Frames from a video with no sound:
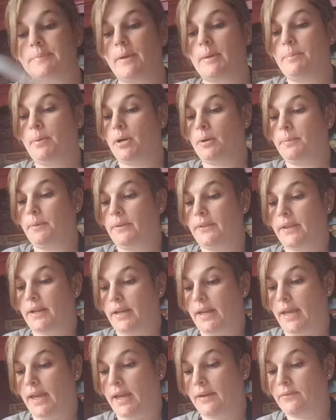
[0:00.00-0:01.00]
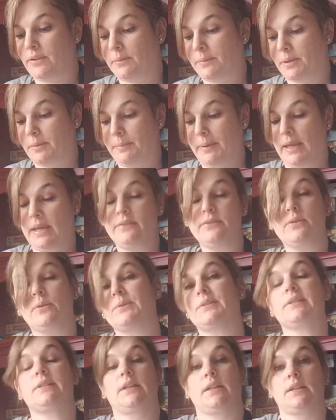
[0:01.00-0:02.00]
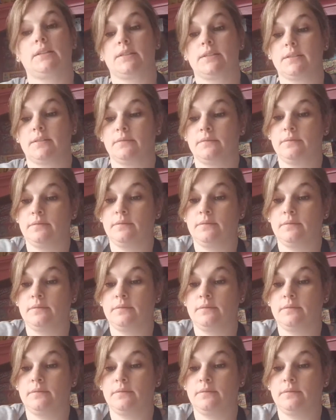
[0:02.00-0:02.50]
my purple that I have, and I'm going to paint those sticks.